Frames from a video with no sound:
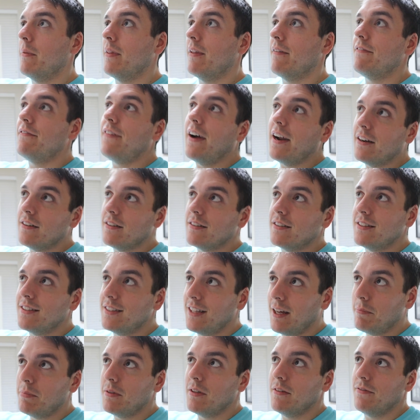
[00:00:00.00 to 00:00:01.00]
been the final
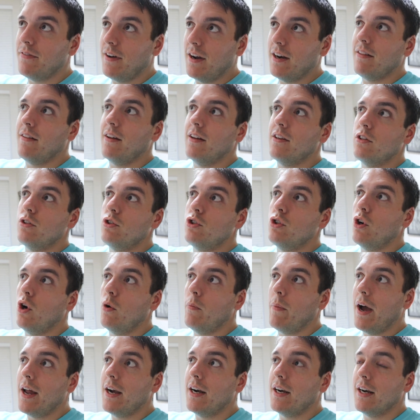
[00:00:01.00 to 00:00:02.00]
step to finalize
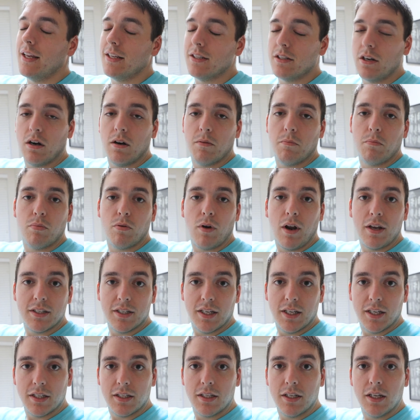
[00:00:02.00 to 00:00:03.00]
Joe Biden as our
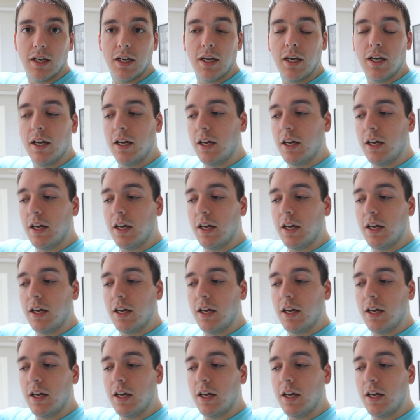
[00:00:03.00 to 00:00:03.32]
president